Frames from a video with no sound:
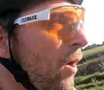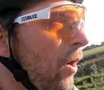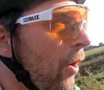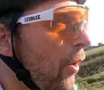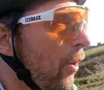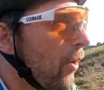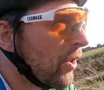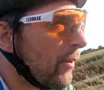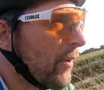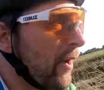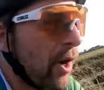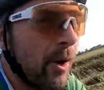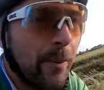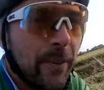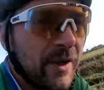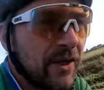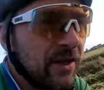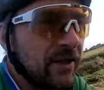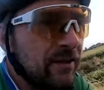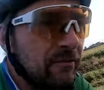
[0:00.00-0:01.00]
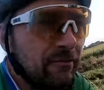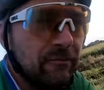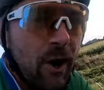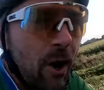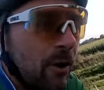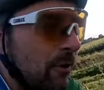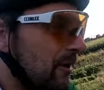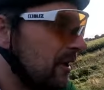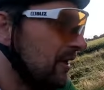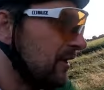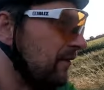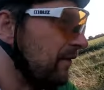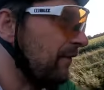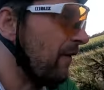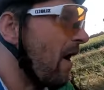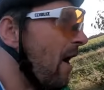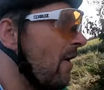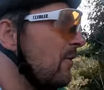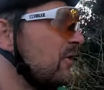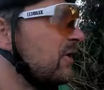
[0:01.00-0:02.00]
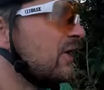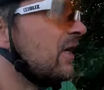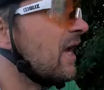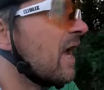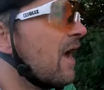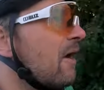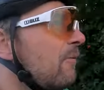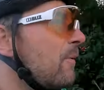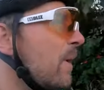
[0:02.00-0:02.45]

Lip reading: all the way up as far as you can go,